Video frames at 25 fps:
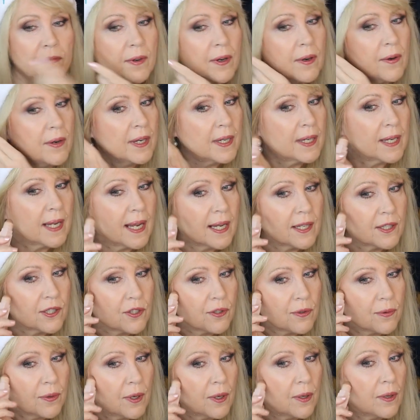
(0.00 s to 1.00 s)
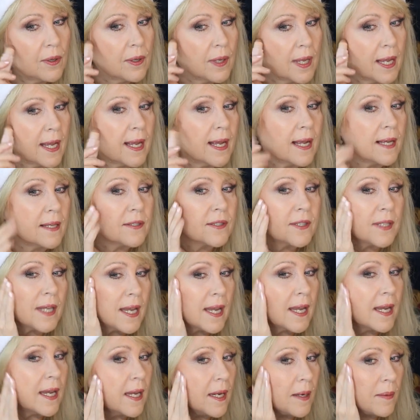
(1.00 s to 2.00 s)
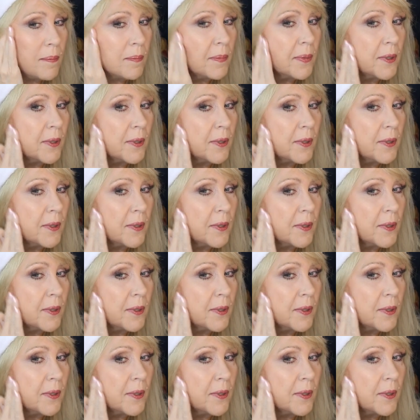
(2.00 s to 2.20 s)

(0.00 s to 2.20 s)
very natural as a